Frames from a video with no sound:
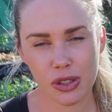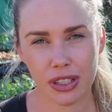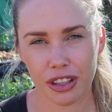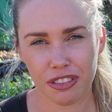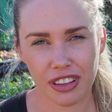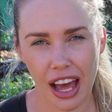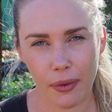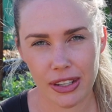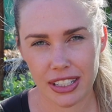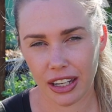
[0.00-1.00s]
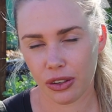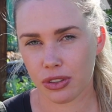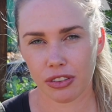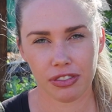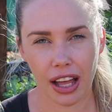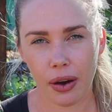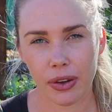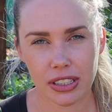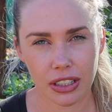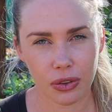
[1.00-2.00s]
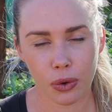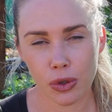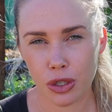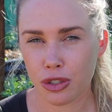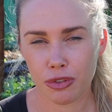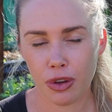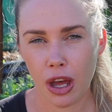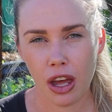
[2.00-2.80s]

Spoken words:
using the flowers, I use the flowers in all sorts of